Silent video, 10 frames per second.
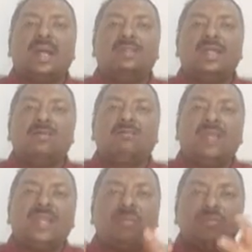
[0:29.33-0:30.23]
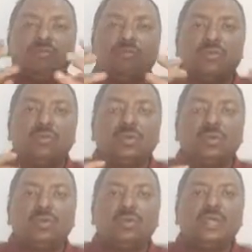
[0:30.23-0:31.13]
having a very good flow,
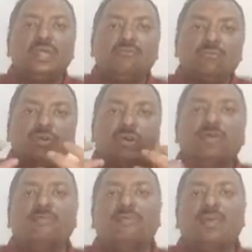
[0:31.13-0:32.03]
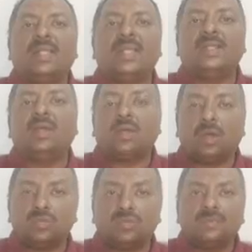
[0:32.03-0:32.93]
a good inflow of money in your
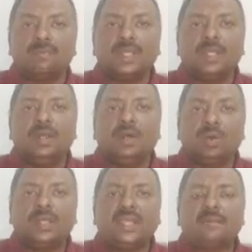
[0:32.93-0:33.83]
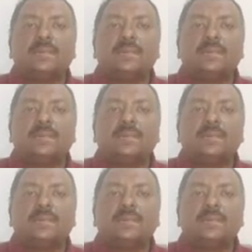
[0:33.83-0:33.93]
house. Okay,